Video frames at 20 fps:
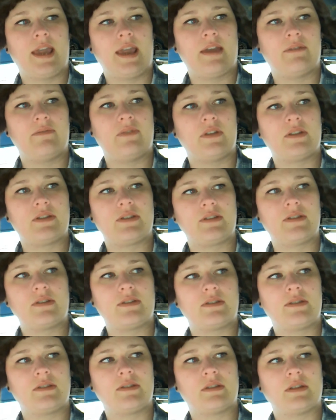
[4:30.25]

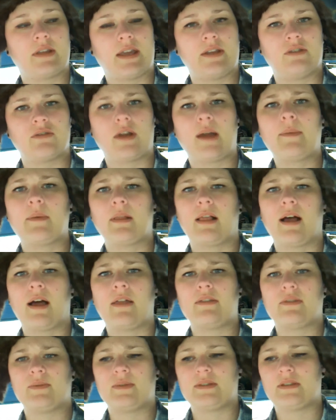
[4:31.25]
canvas like drop
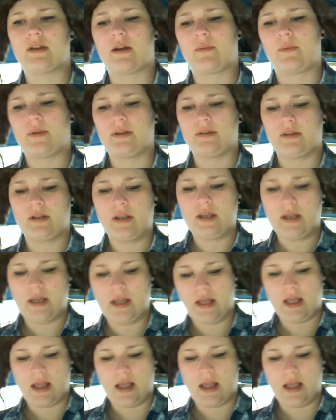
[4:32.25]
cloths. We saw one